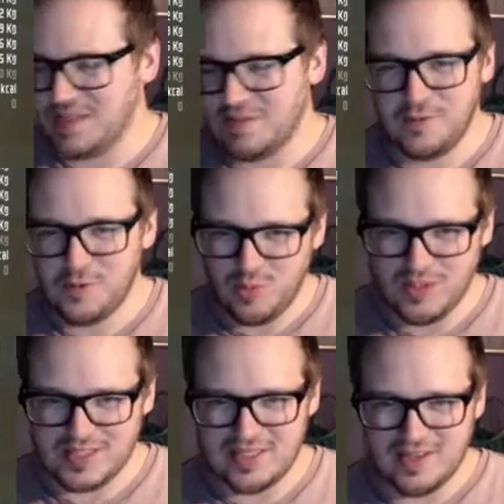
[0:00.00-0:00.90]
some food
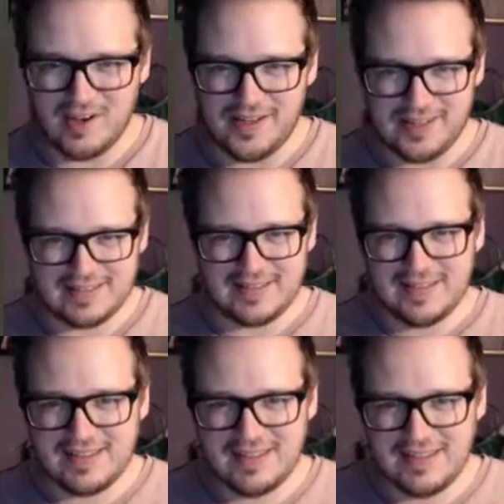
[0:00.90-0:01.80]
poisoning on it.
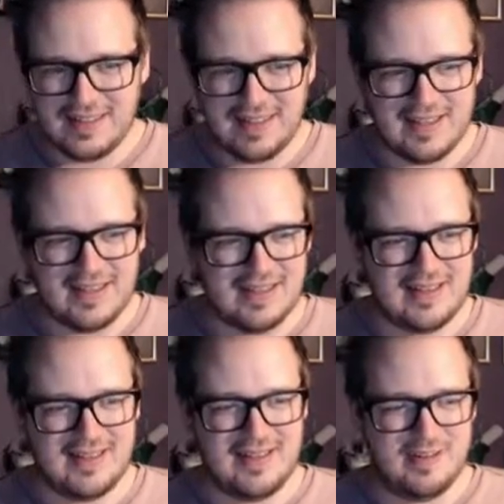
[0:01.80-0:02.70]

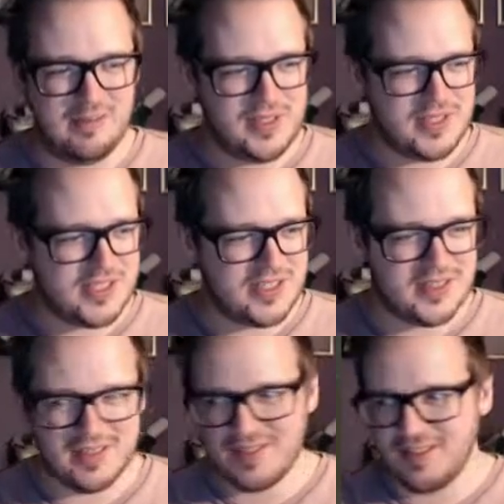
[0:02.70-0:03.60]
Uh, I'm pretty
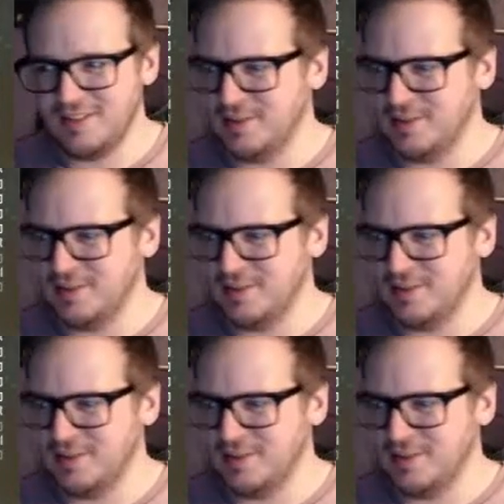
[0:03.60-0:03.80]
sure